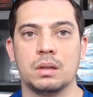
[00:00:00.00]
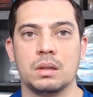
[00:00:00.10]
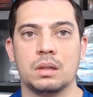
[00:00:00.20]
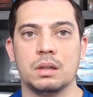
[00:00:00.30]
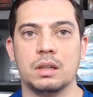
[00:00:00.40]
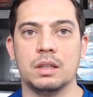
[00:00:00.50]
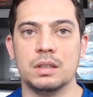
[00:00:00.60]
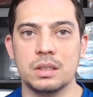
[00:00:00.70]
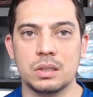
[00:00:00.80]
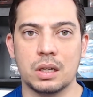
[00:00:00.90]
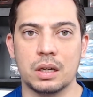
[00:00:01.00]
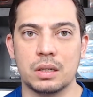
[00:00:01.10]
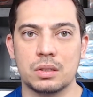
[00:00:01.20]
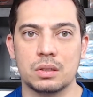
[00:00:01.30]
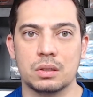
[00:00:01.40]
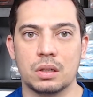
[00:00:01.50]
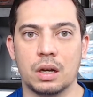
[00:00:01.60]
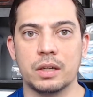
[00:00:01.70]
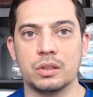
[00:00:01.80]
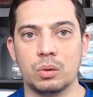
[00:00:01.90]
In this case, I
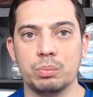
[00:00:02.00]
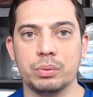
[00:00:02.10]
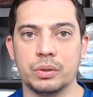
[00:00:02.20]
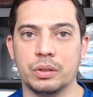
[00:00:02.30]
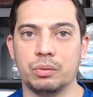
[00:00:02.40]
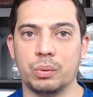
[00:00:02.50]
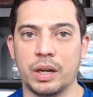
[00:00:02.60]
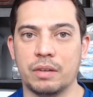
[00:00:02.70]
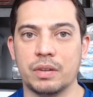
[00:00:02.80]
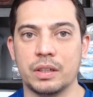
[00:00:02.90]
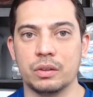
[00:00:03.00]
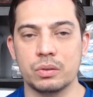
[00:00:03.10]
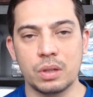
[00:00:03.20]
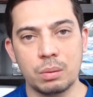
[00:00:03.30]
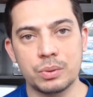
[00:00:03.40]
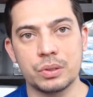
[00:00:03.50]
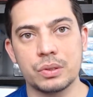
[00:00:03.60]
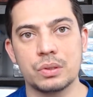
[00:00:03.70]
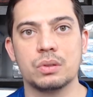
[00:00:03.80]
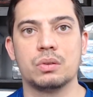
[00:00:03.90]
don't believe we have any of those
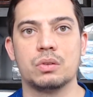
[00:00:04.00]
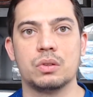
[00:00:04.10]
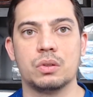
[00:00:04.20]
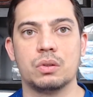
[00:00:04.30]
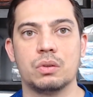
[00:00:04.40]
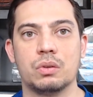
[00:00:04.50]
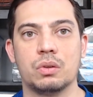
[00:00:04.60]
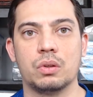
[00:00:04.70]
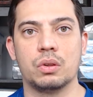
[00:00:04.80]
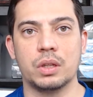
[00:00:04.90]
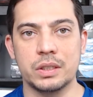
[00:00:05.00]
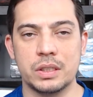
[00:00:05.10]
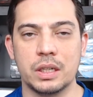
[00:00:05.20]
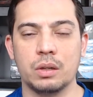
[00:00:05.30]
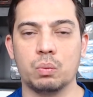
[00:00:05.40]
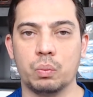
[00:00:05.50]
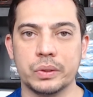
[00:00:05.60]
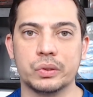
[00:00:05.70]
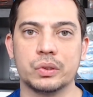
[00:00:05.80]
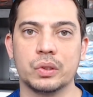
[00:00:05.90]
options. Let's take
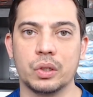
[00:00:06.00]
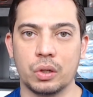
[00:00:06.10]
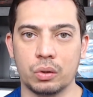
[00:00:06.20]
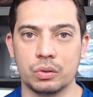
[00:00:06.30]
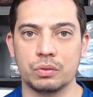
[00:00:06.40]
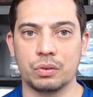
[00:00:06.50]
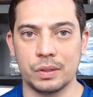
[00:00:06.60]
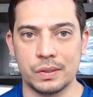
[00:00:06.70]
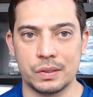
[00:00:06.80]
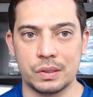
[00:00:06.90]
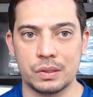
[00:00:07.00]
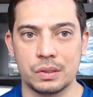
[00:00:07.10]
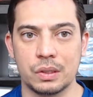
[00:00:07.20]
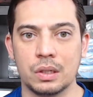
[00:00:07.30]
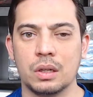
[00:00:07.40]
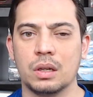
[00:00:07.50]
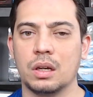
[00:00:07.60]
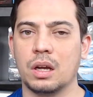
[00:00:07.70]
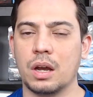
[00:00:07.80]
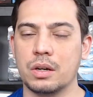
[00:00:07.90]
Wizards of the Coast for instance.
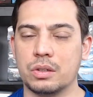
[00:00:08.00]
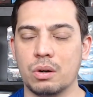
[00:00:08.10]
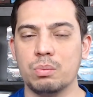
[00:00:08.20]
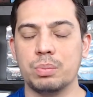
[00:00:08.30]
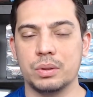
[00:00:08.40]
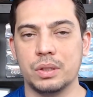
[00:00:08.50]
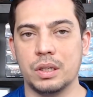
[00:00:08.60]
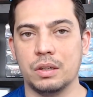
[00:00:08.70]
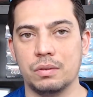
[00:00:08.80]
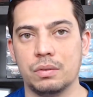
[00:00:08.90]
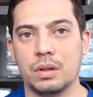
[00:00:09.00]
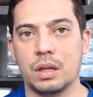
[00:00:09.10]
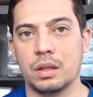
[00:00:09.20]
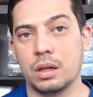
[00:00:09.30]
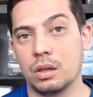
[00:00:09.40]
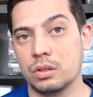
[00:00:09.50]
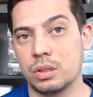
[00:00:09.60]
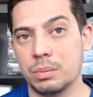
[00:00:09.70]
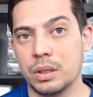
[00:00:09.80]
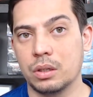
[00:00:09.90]
I don't believe, and
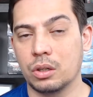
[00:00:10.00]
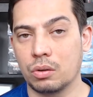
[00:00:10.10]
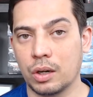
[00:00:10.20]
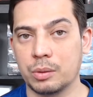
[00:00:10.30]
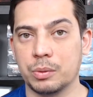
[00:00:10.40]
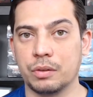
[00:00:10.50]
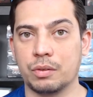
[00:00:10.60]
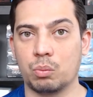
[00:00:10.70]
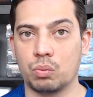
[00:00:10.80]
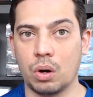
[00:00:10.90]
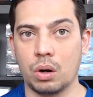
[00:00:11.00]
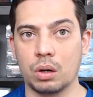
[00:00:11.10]
somebody can correct me if I'm wrong,